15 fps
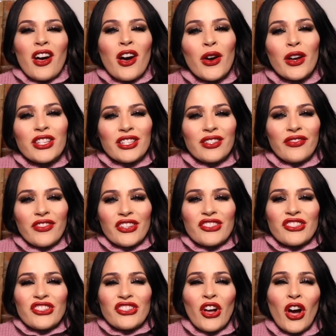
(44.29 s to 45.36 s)
oh it just feels
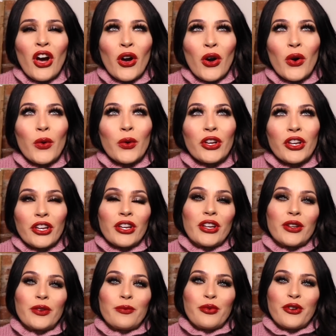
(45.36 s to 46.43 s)
so
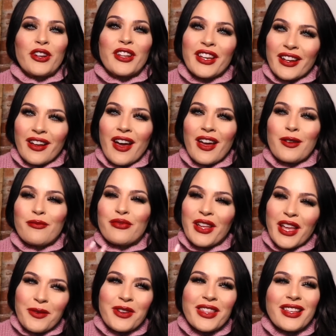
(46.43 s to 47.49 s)
good putting it on and
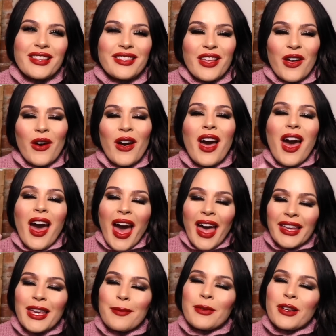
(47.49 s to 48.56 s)
playing with it so
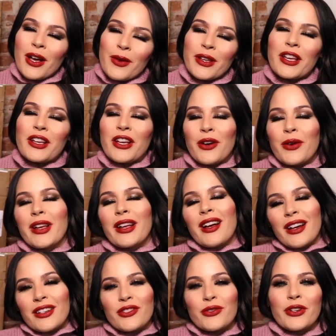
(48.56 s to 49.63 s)
I keep going and going
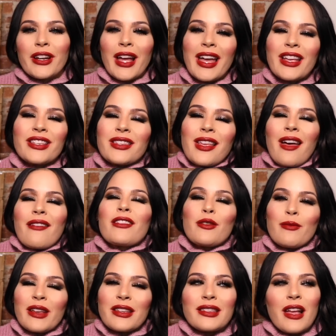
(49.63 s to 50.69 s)
contouring I just having the
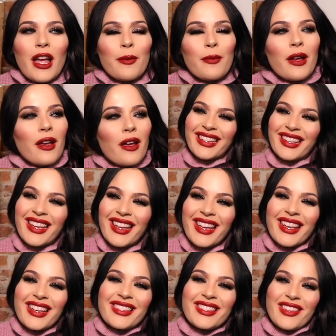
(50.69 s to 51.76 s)
best time
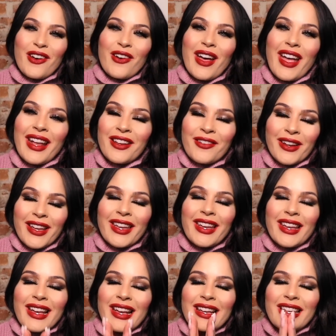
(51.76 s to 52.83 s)
so
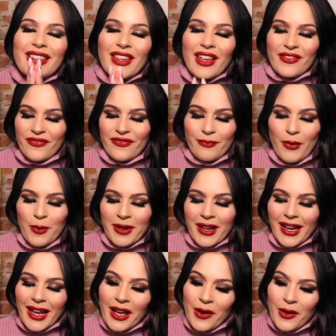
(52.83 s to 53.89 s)
anyway the moment
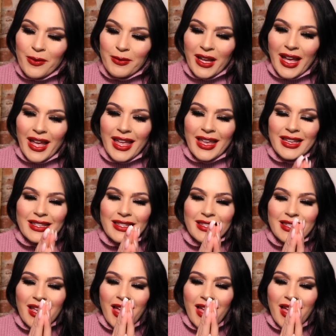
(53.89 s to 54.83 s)
I got home guys